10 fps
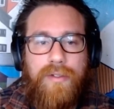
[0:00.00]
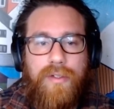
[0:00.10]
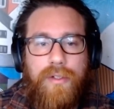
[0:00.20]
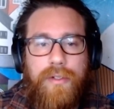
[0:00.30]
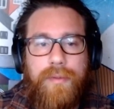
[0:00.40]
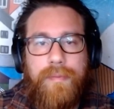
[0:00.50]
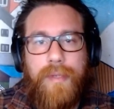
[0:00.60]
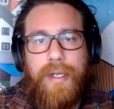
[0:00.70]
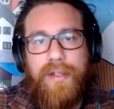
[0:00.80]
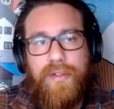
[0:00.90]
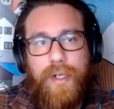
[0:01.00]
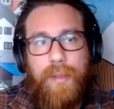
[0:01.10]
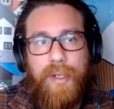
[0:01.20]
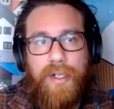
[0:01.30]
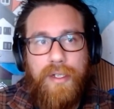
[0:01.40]
to an S3
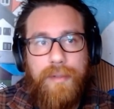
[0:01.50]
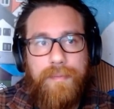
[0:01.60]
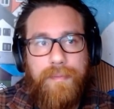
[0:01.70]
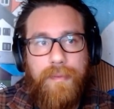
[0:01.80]
bucket,